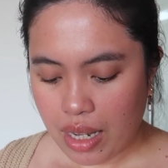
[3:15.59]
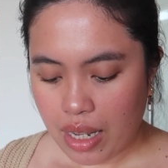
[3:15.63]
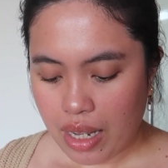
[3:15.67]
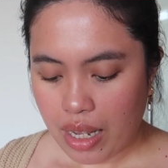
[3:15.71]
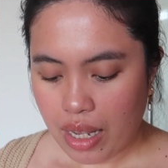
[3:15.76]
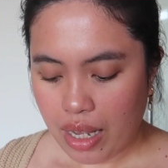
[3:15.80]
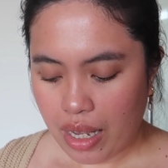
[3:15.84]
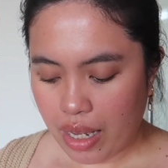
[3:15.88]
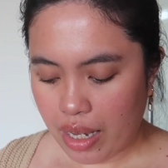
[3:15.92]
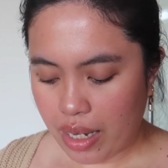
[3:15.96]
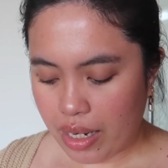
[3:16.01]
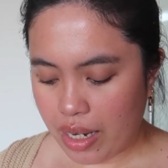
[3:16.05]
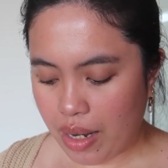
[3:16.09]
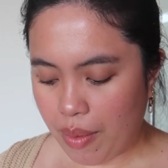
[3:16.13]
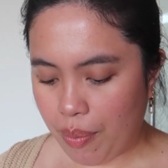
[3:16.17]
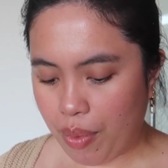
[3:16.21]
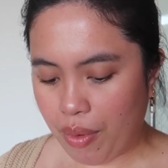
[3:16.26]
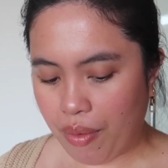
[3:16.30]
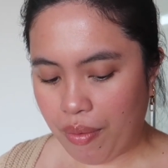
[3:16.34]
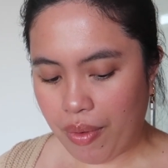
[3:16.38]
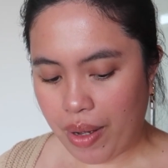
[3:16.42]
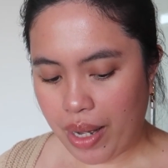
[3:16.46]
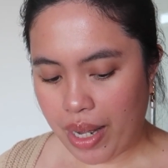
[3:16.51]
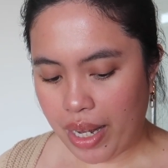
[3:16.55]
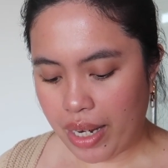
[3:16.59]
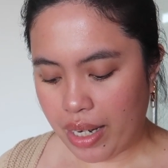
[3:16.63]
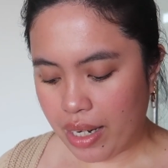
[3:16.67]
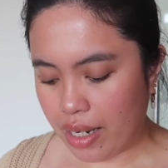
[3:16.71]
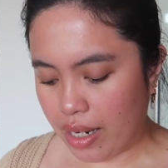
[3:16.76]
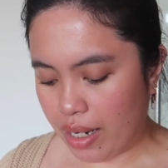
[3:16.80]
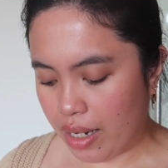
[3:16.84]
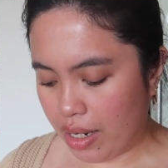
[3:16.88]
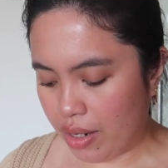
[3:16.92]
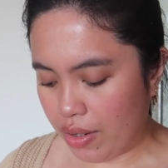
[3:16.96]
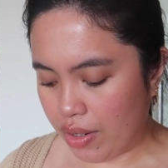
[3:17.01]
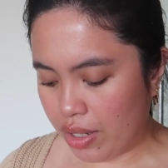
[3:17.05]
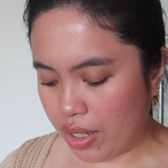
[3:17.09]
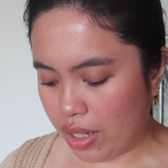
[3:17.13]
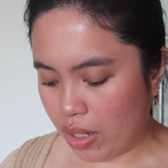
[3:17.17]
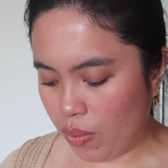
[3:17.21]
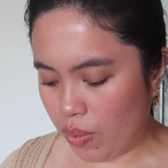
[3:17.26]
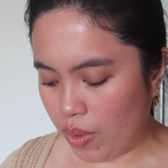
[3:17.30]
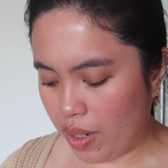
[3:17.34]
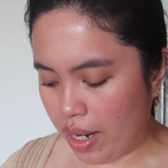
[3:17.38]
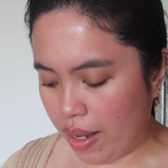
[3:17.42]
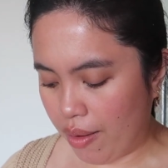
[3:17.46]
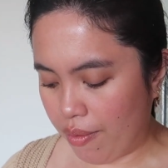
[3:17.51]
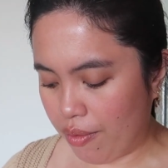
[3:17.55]
They provide a receipt
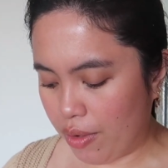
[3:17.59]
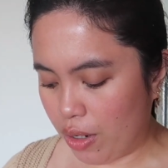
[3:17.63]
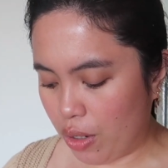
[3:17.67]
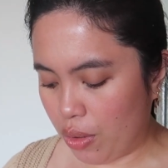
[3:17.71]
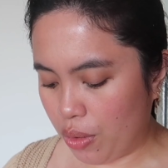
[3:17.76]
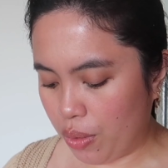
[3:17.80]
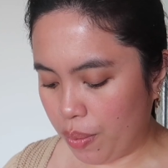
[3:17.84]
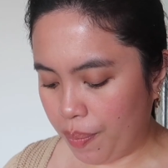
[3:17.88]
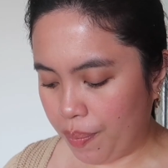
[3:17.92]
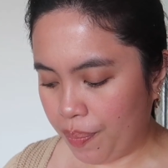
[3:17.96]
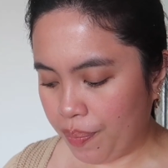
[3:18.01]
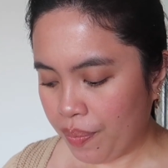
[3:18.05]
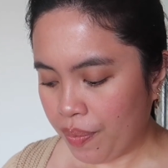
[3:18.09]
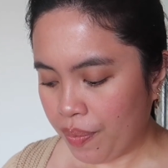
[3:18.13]
with envelope,